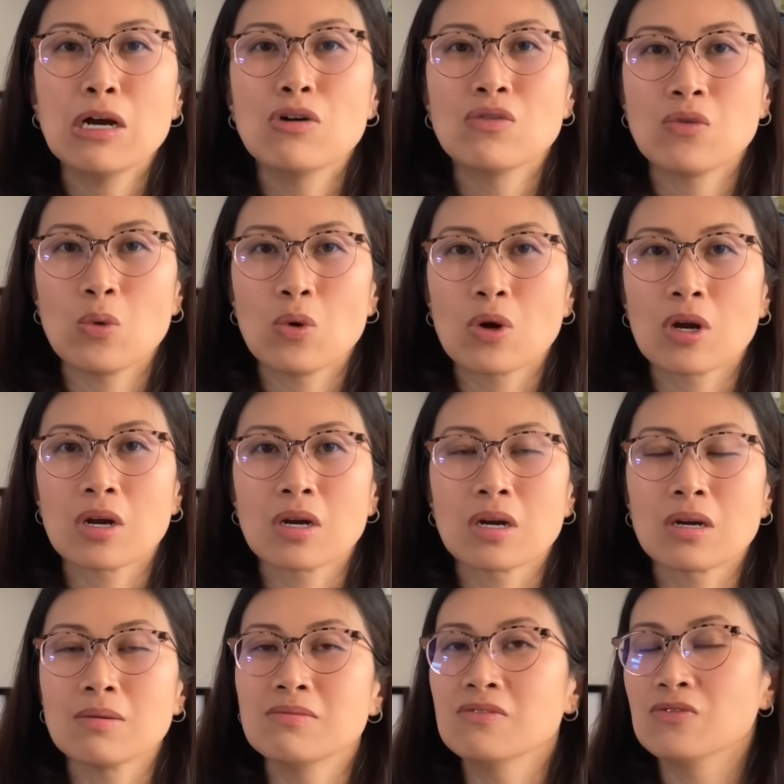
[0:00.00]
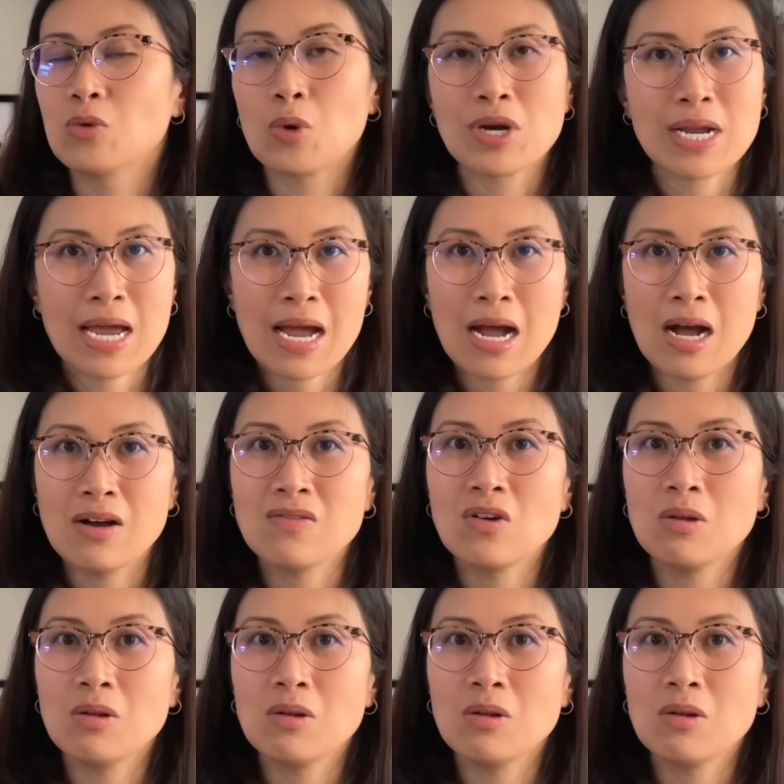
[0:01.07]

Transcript: for 4.5,